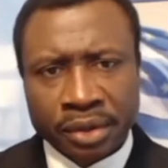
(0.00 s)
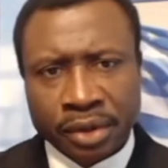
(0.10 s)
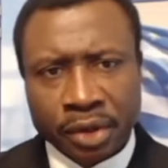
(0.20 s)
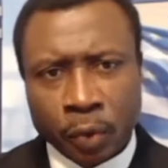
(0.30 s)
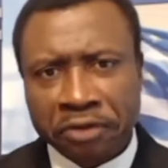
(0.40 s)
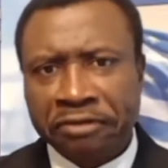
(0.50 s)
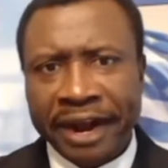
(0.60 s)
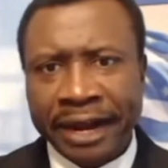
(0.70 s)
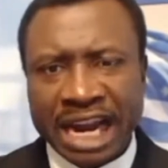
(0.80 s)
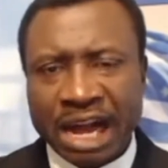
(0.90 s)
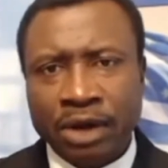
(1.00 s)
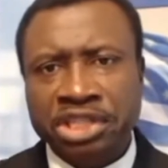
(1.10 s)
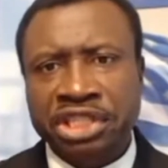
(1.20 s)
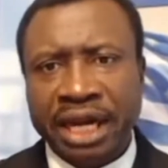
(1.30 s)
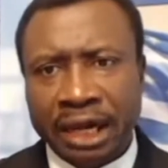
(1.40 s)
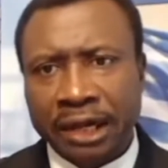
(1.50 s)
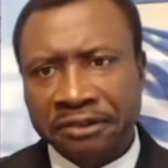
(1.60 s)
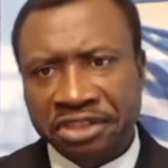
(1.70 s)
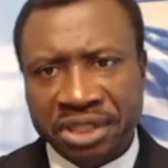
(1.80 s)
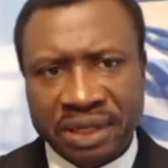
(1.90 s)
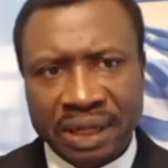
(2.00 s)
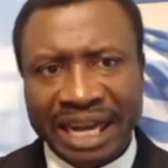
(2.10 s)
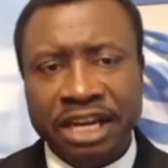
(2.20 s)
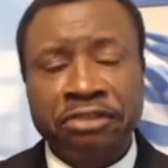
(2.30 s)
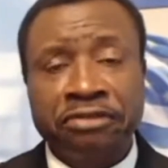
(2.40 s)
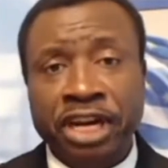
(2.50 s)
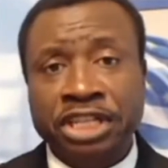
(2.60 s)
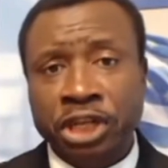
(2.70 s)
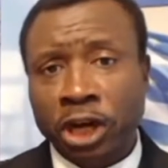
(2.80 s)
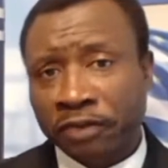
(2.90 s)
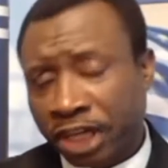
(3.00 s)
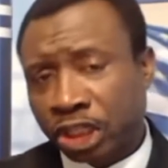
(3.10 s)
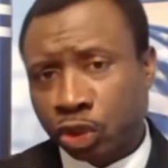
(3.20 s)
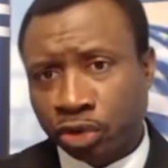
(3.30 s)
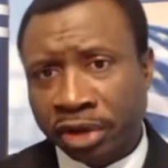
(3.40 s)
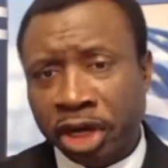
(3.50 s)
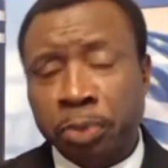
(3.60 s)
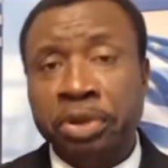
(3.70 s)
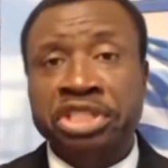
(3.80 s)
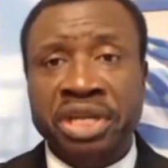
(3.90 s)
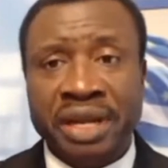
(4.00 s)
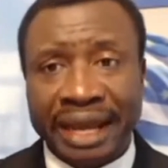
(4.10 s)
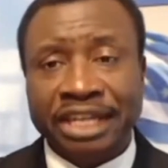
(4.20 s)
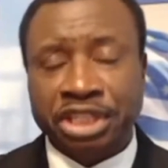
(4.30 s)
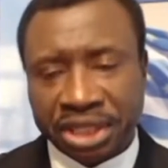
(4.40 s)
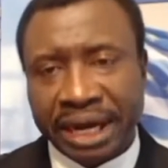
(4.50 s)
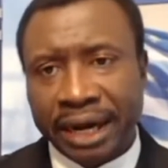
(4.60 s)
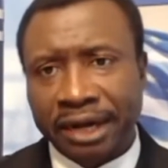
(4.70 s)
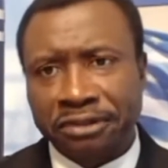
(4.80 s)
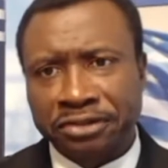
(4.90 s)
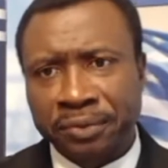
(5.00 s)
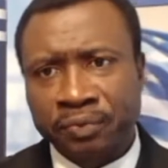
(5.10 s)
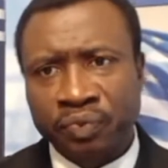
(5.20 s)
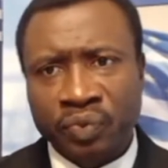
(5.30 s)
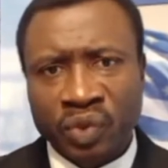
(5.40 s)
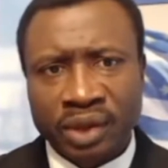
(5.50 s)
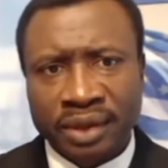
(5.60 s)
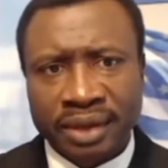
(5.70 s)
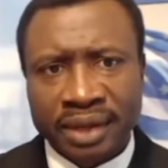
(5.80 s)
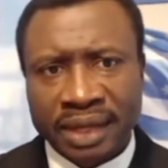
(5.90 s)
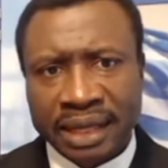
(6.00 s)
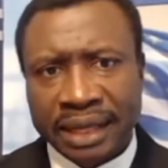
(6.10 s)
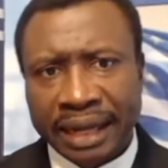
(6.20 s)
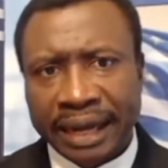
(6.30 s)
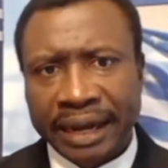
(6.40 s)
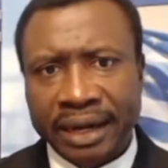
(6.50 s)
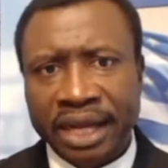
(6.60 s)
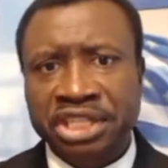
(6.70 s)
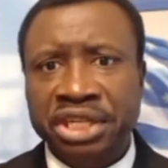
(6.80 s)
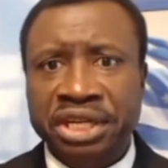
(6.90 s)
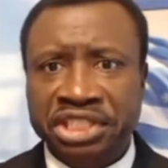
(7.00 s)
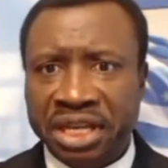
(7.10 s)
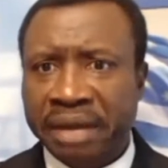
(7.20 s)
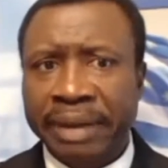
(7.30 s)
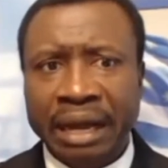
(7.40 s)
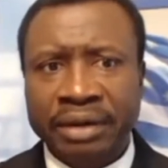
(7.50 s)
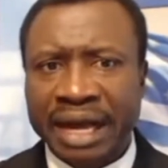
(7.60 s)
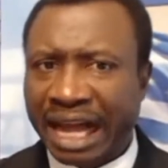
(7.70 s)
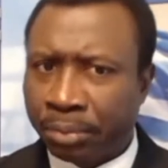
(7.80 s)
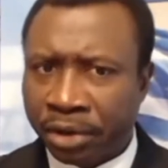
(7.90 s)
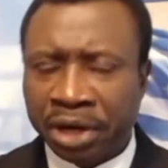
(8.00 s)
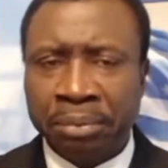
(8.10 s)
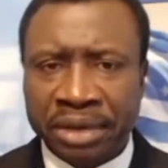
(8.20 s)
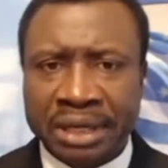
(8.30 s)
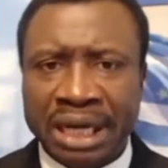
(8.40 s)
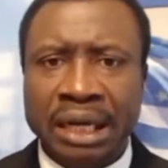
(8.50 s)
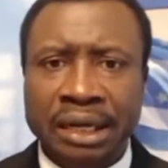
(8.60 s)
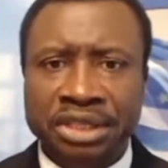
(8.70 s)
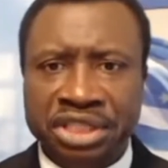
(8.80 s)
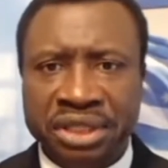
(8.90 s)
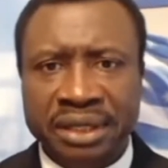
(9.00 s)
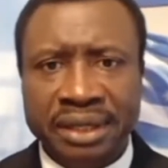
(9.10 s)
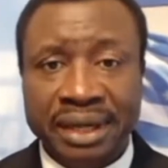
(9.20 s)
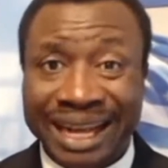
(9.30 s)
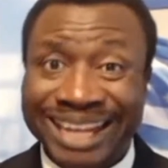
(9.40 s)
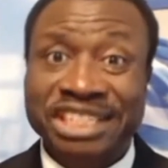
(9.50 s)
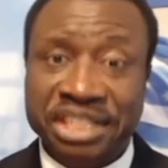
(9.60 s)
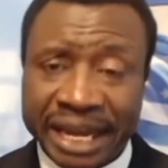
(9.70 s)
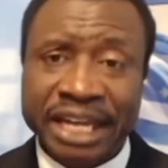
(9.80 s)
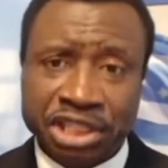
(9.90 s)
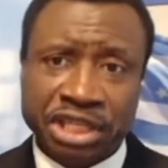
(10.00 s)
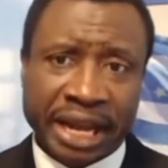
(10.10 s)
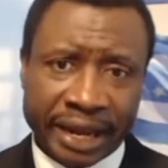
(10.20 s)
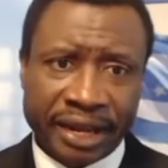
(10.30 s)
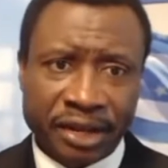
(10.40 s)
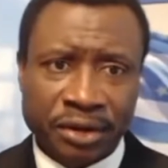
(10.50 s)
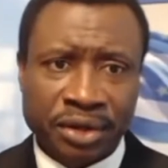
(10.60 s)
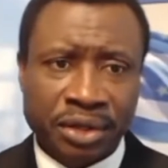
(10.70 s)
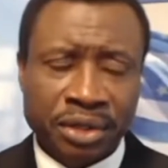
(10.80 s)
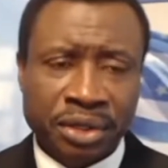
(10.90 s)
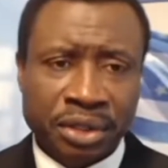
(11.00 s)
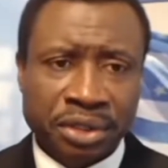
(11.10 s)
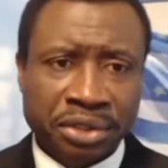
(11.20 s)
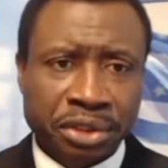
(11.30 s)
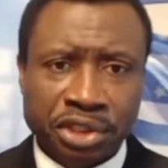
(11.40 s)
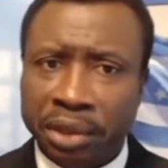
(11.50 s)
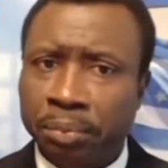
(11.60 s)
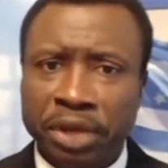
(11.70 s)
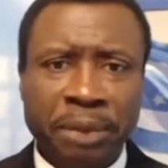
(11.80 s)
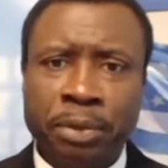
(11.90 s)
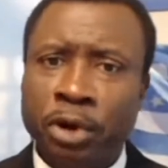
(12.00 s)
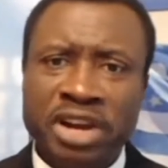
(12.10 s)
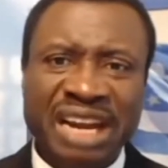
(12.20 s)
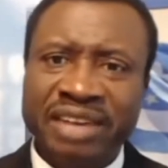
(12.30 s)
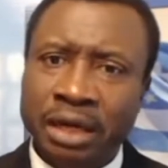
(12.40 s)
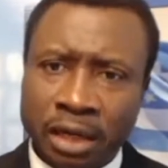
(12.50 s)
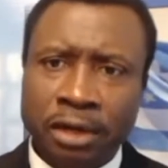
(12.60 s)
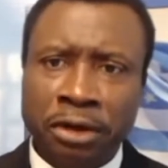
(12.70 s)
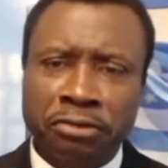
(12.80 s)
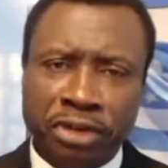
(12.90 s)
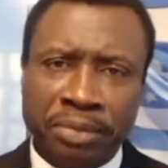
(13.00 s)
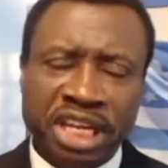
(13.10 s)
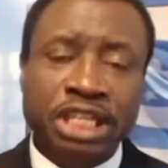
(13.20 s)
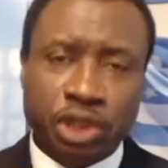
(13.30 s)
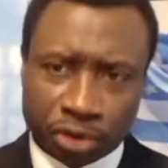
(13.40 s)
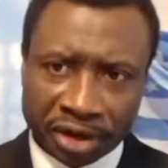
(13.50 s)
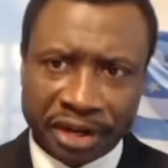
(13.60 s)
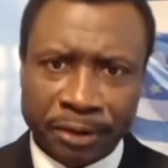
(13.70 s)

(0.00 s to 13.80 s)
We find ourselves at the verge of history repeating itself. And this is about happening because, as they say, some people never learn from history.